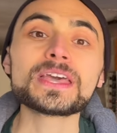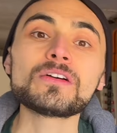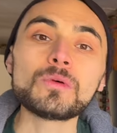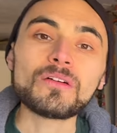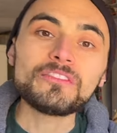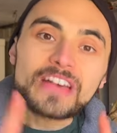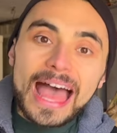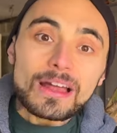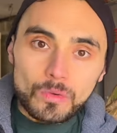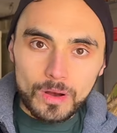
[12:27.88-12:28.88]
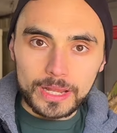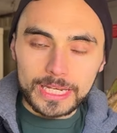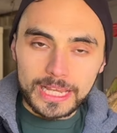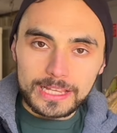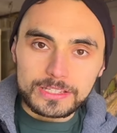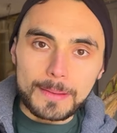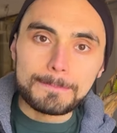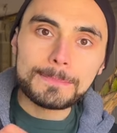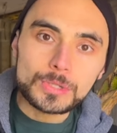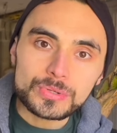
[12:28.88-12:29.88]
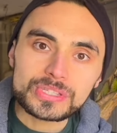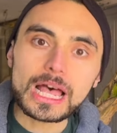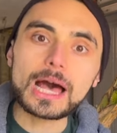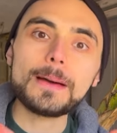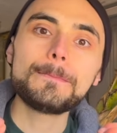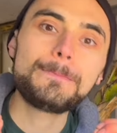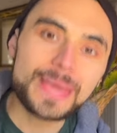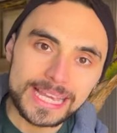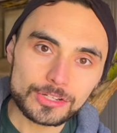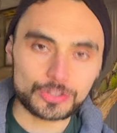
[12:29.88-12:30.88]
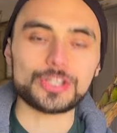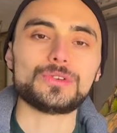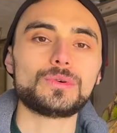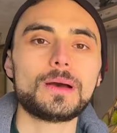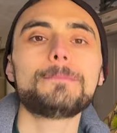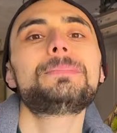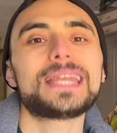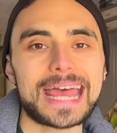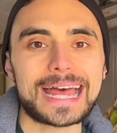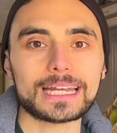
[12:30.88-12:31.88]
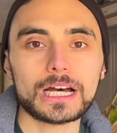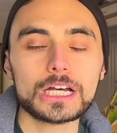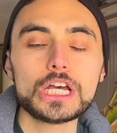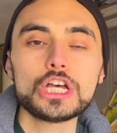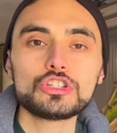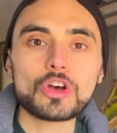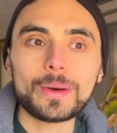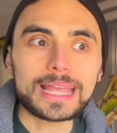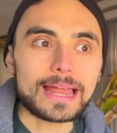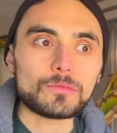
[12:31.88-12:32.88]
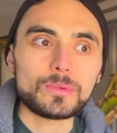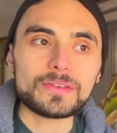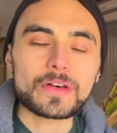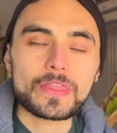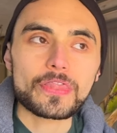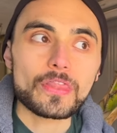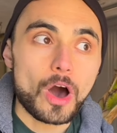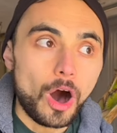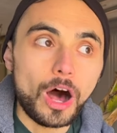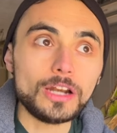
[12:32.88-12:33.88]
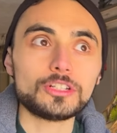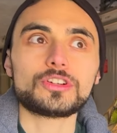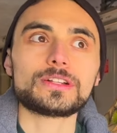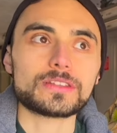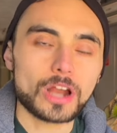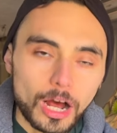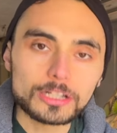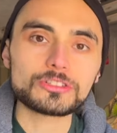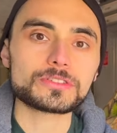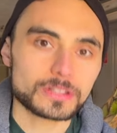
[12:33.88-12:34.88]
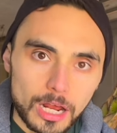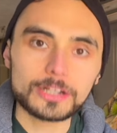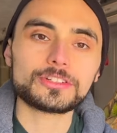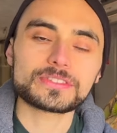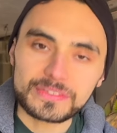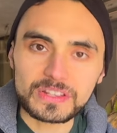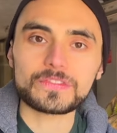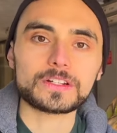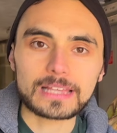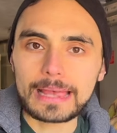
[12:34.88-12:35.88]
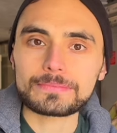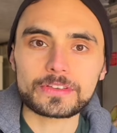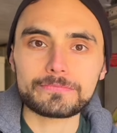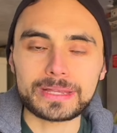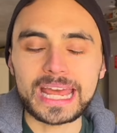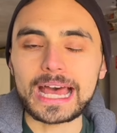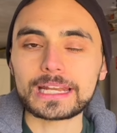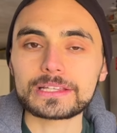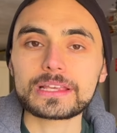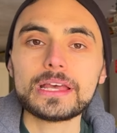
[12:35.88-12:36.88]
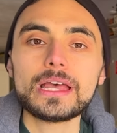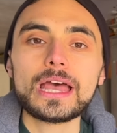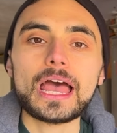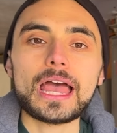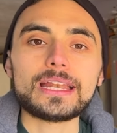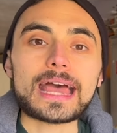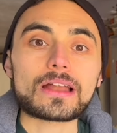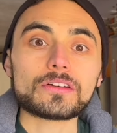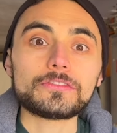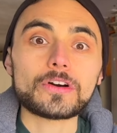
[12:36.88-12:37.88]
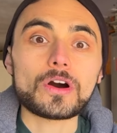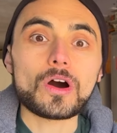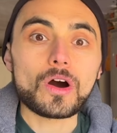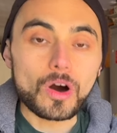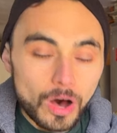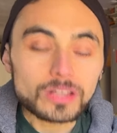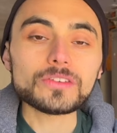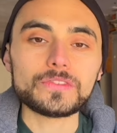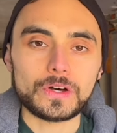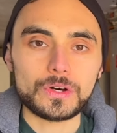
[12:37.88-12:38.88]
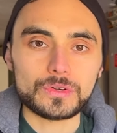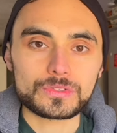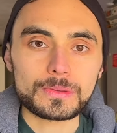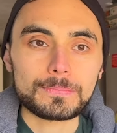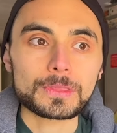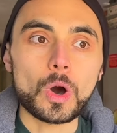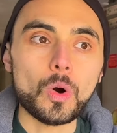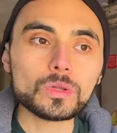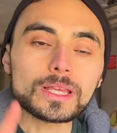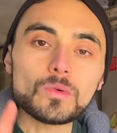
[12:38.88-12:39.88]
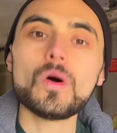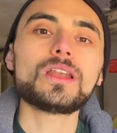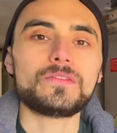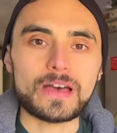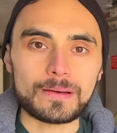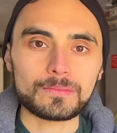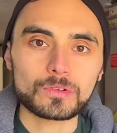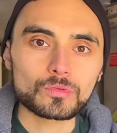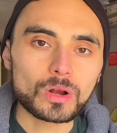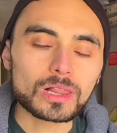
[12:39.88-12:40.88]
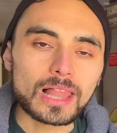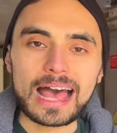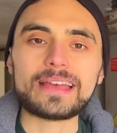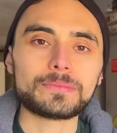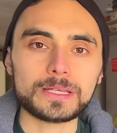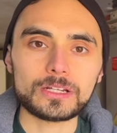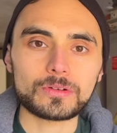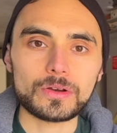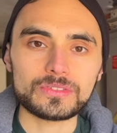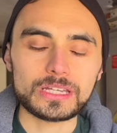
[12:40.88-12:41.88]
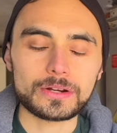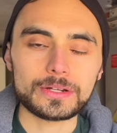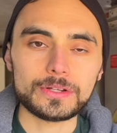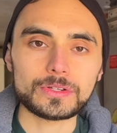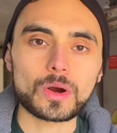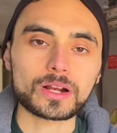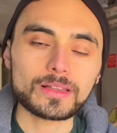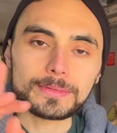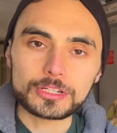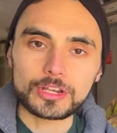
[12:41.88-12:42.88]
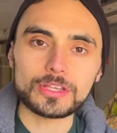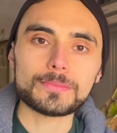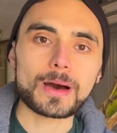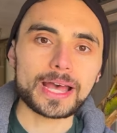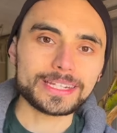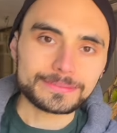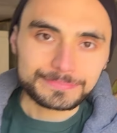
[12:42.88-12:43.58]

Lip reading: Well, that one is a Musa Basjoo banana. So again, we have hundreds and hundreds of different types of bananas, and out of all of those, only one of them reliably grows here in New York. Let me show you mine.